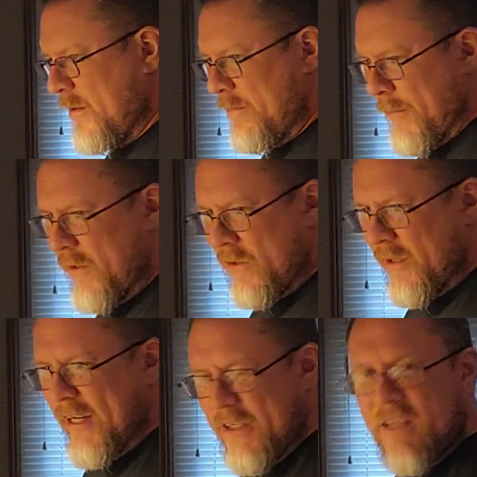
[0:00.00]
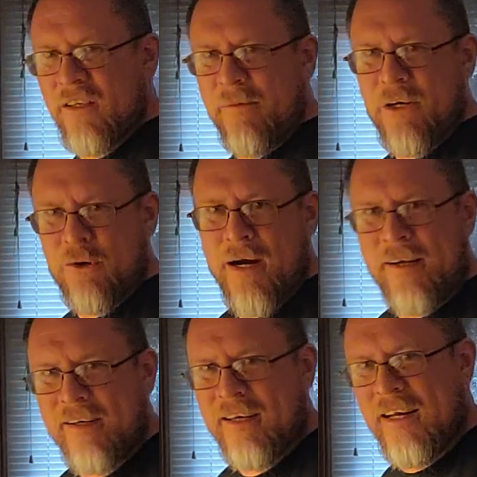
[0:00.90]
mostly it's just something you try
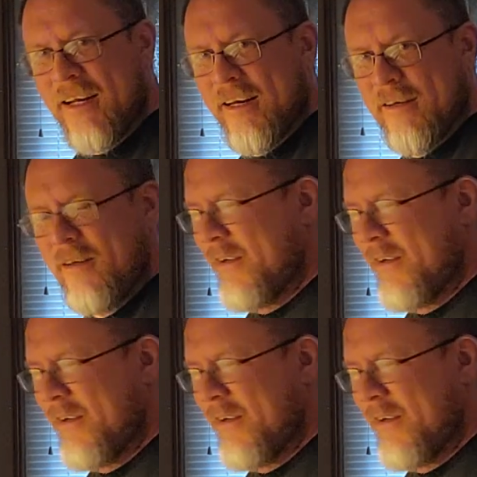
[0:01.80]
not to hit,